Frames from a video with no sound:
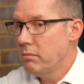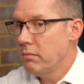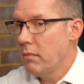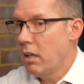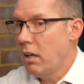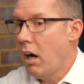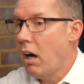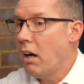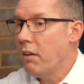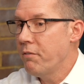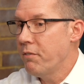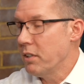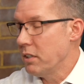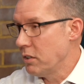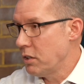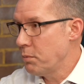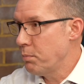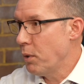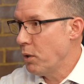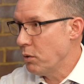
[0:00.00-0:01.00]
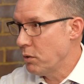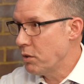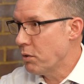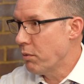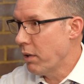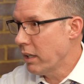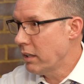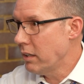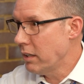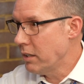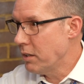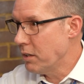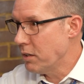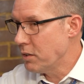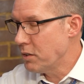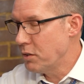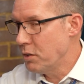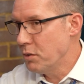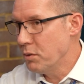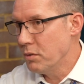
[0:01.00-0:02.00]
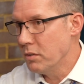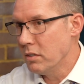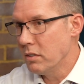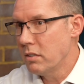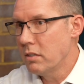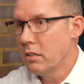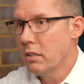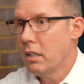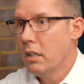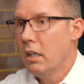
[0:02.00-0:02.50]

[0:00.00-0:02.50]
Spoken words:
often spoke directly to the students,